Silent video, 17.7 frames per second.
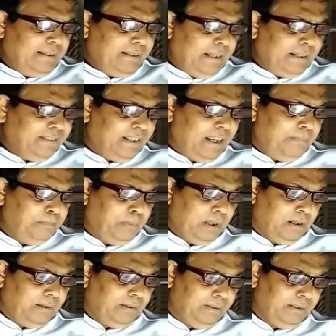
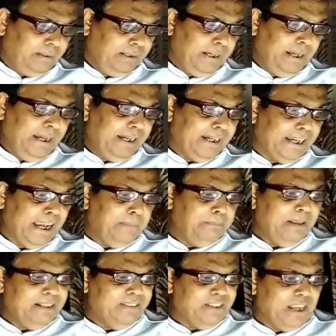Example,
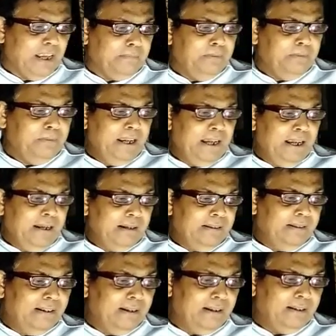camels have
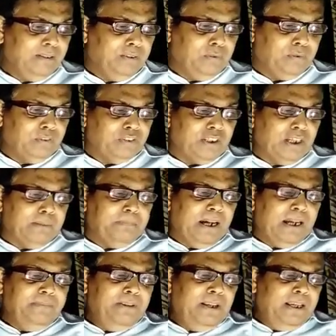learned to
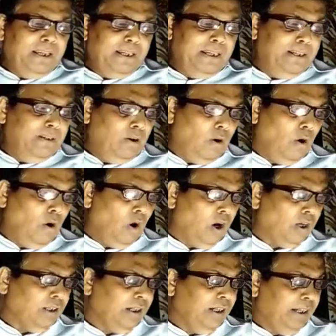survive in
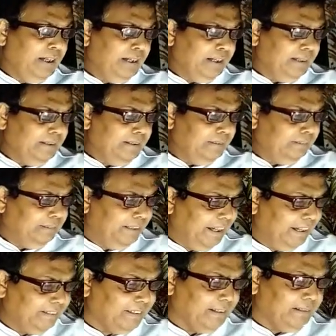hot
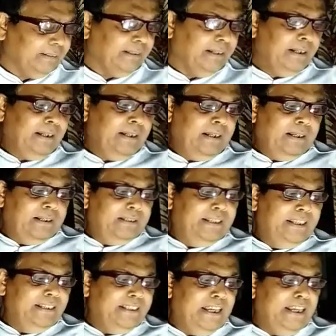desert.
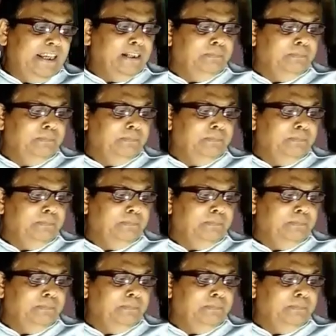Those